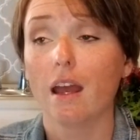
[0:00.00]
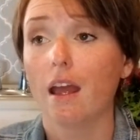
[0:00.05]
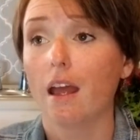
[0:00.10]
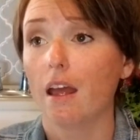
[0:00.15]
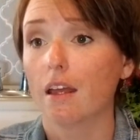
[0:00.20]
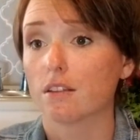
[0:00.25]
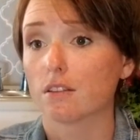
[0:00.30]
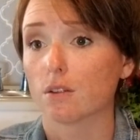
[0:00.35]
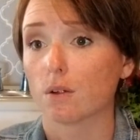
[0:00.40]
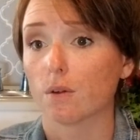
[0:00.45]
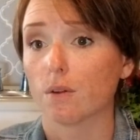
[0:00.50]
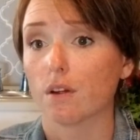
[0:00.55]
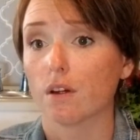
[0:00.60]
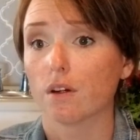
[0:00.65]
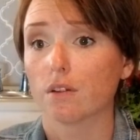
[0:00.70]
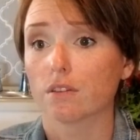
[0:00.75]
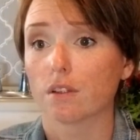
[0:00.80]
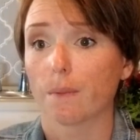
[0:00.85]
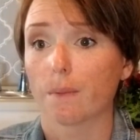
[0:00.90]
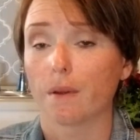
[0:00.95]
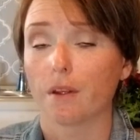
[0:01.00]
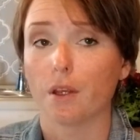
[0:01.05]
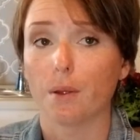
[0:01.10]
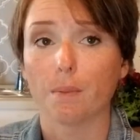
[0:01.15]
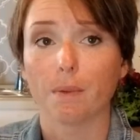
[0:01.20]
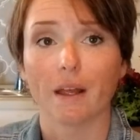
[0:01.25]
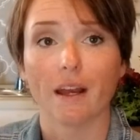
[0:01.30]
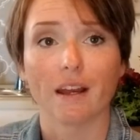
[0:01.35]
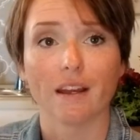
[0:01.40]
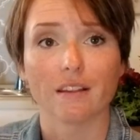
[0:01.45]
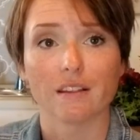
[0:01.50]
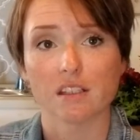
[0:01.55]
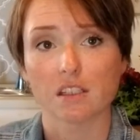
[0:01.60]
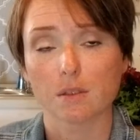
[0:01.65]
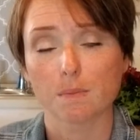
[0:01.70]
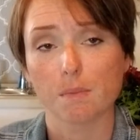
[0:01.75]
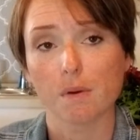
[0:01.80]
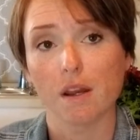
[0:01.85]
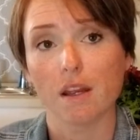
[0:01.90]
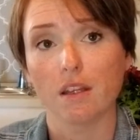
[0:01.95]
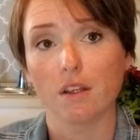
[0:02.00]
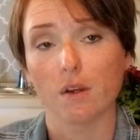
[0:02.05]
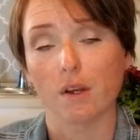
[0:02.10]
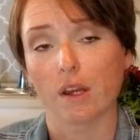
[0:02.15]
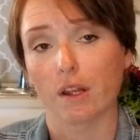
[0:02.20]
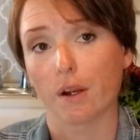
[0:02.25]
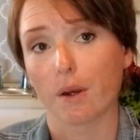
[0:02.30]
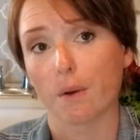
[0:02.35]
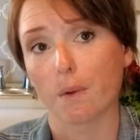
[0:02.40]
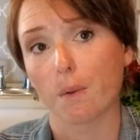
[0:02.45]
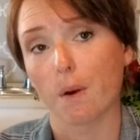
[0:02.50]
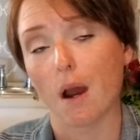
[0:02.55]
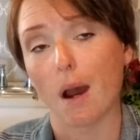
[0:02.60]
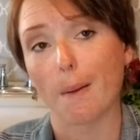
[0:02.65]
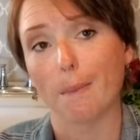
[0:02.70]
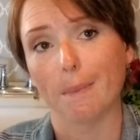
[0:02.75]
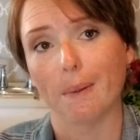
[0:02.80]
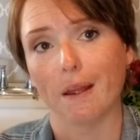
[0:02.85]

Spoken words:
So they are something you plant in the spring, you get a crop,